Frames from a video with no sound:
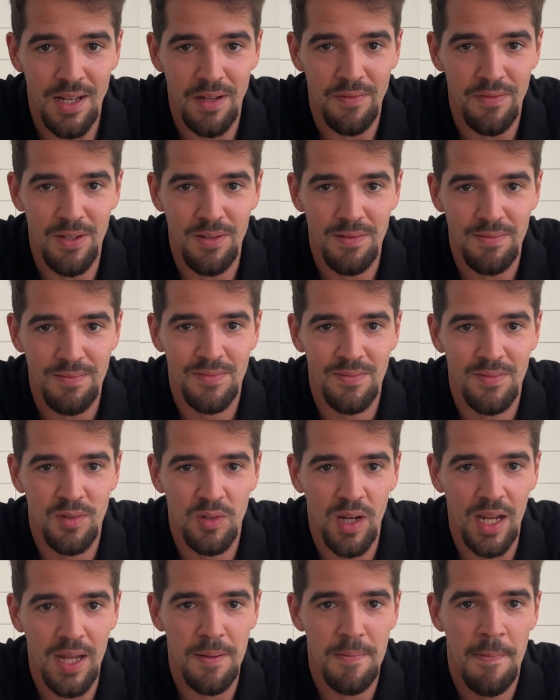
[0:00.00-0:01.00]
of you,
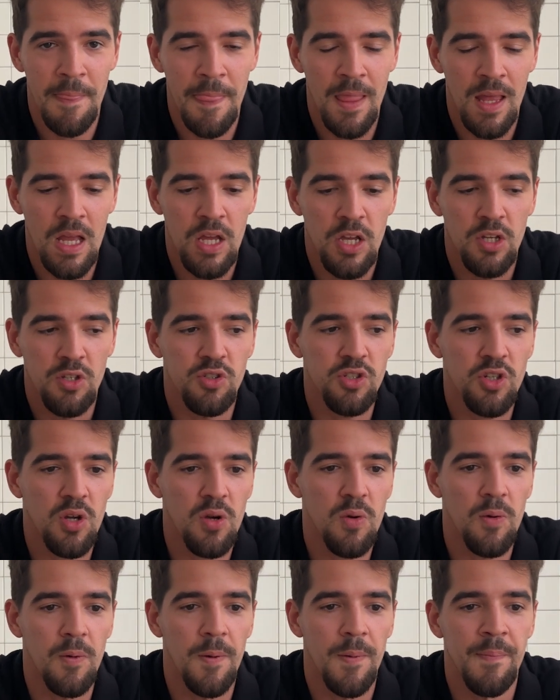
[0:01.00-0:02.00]
okay?
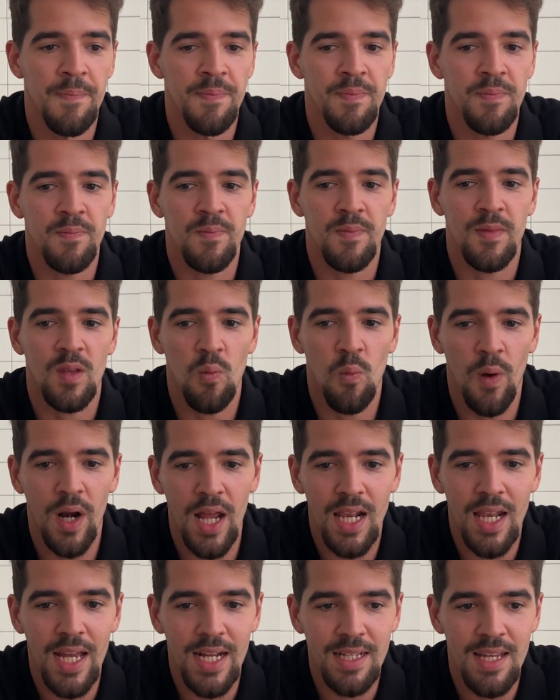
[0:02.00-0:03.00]
So what I
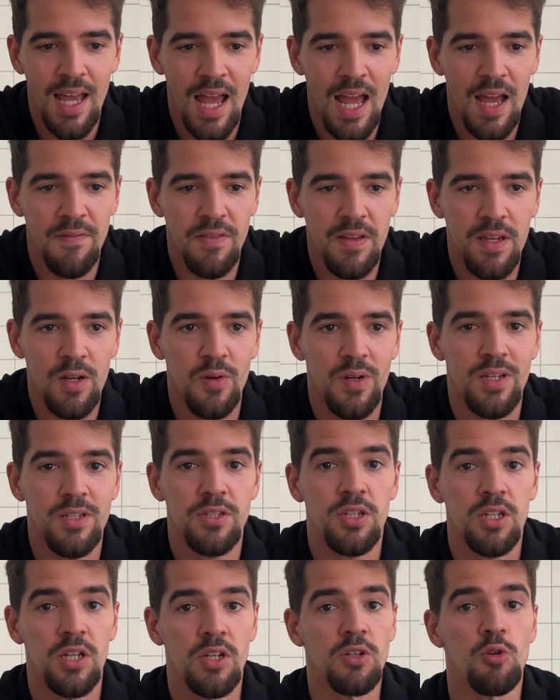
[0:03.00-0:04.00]
like to have here
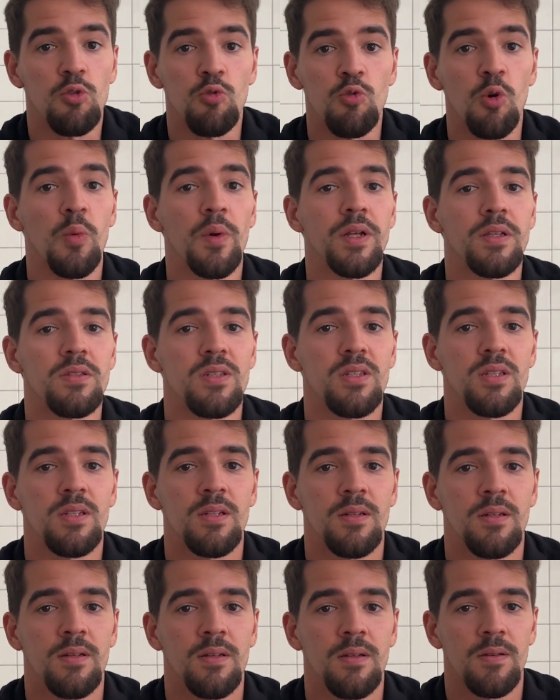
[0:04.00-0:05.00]
is congruence,
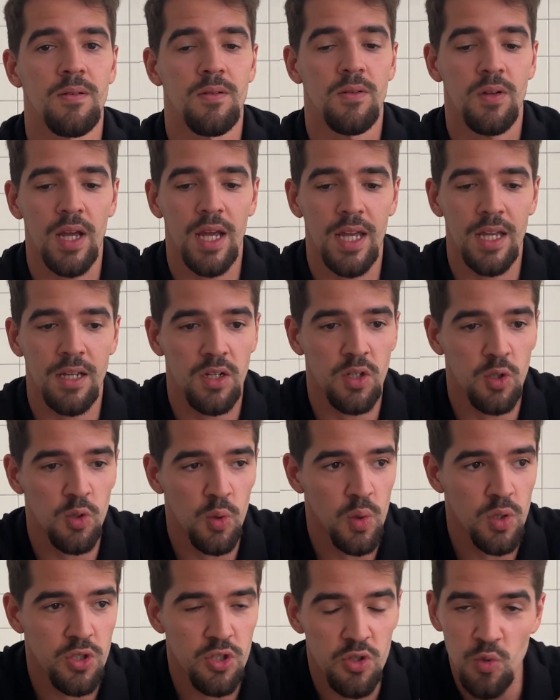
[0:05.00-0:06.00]
okay?
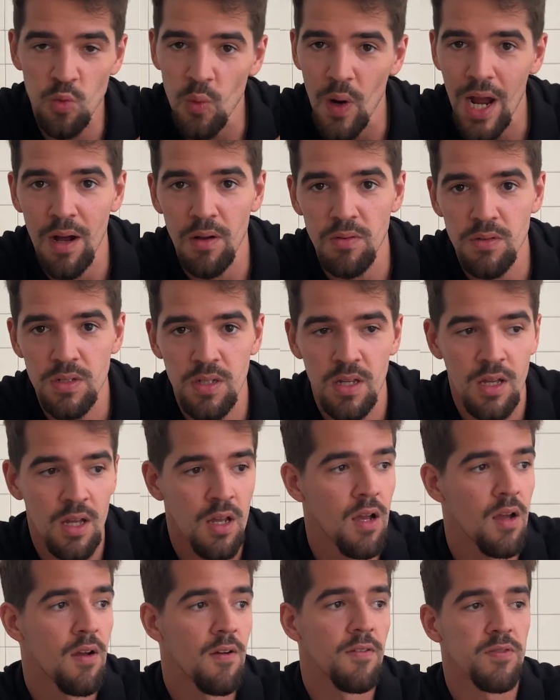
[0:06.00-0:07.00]
Congruence throughout,
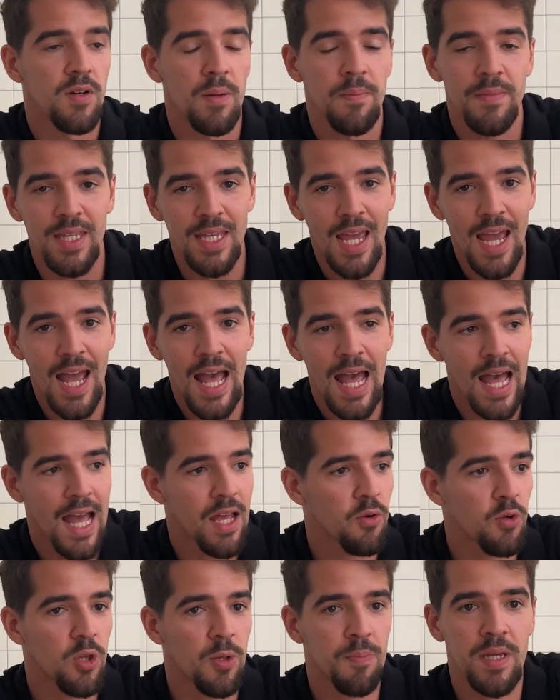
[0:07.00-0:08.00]
from the ad
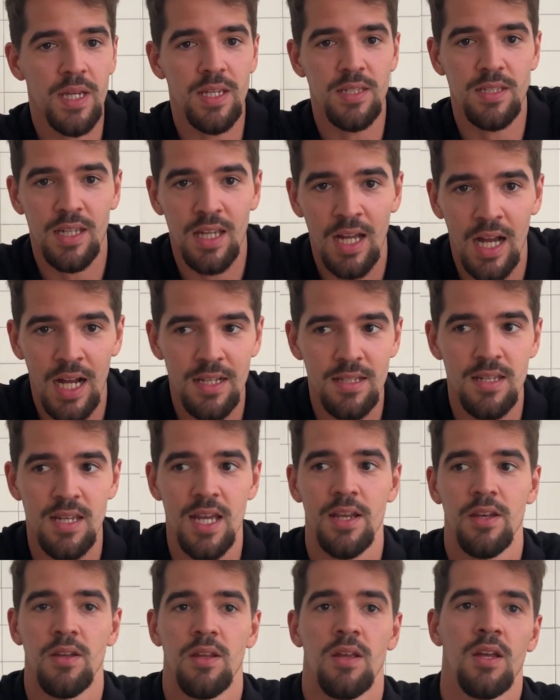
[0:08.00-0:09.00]
or the piece of
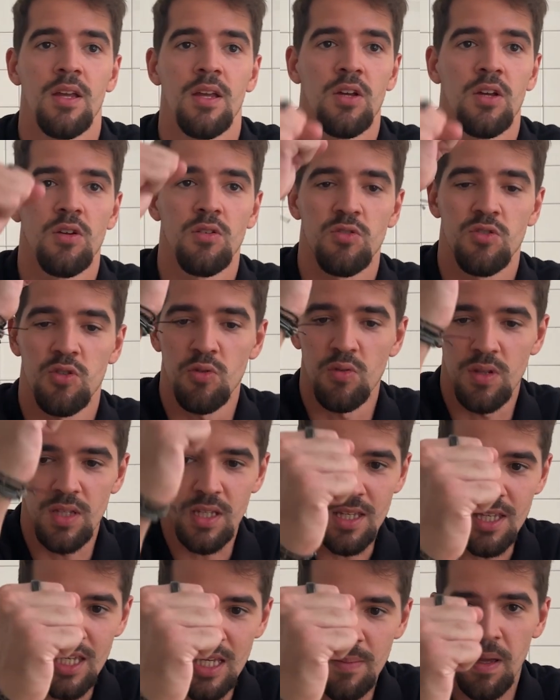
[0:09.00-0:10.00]
content to
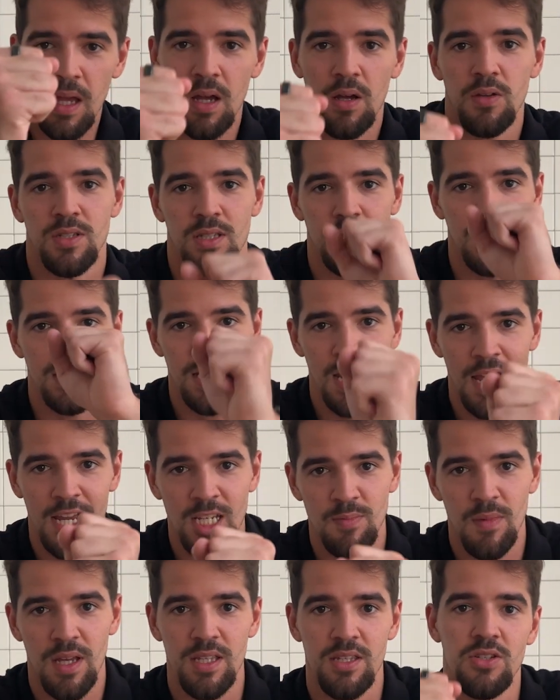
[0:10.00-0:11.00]
the emails and the
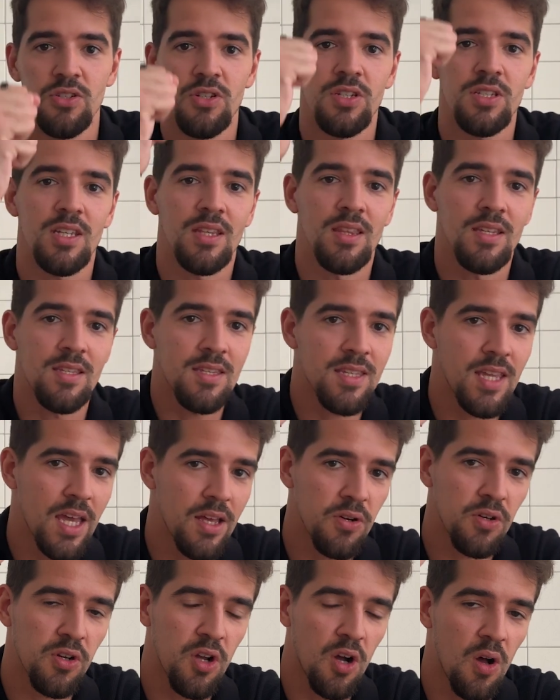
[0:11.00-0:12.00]
text messages and the
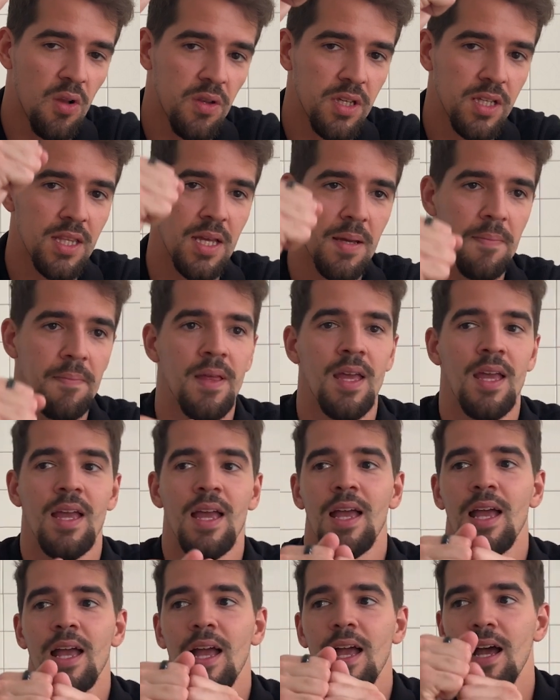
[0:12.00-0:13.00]
setter calling them,
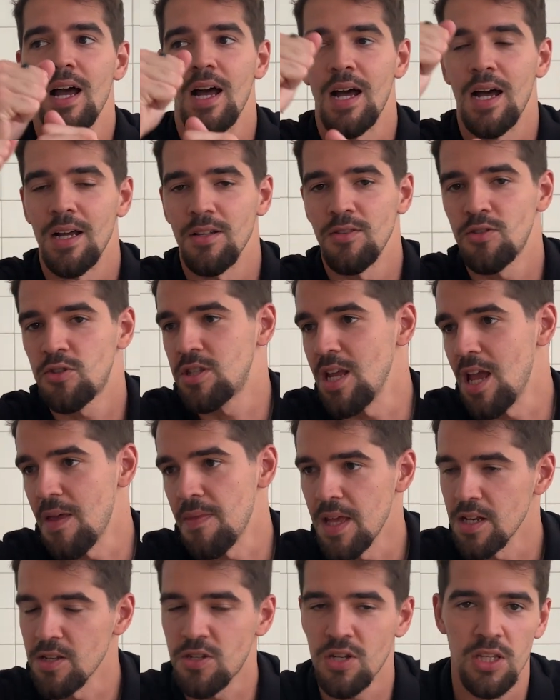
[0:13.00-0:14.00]
and
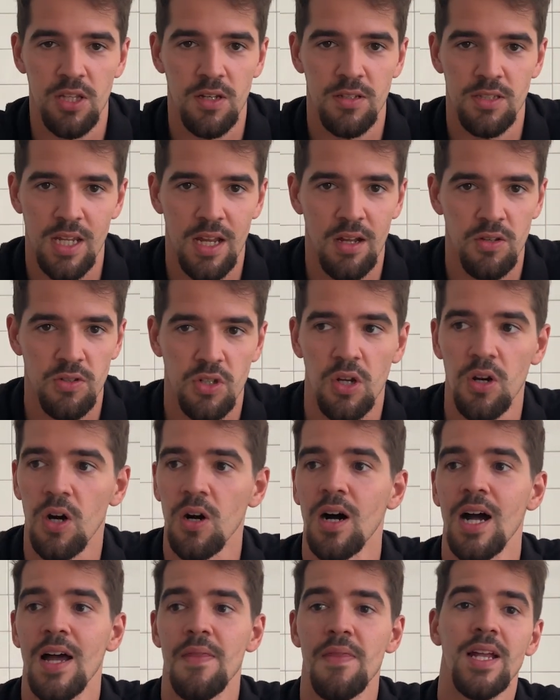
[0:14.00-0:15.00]
then to the sales
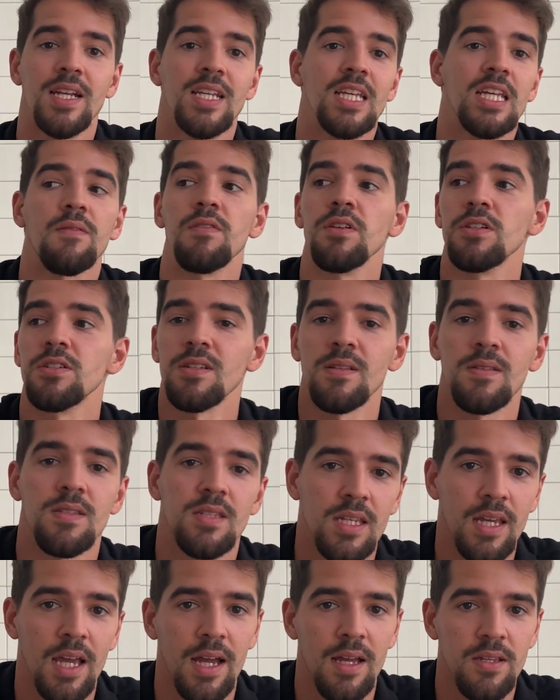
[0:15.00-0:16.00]
call, and then even to
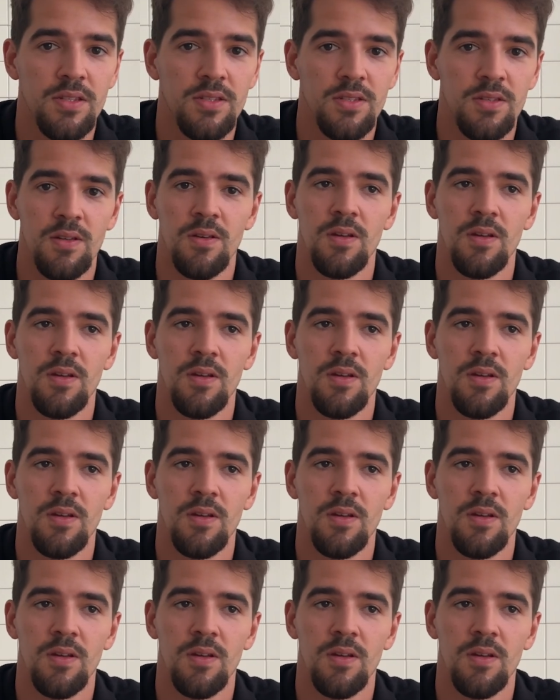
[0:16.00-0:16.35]
CS.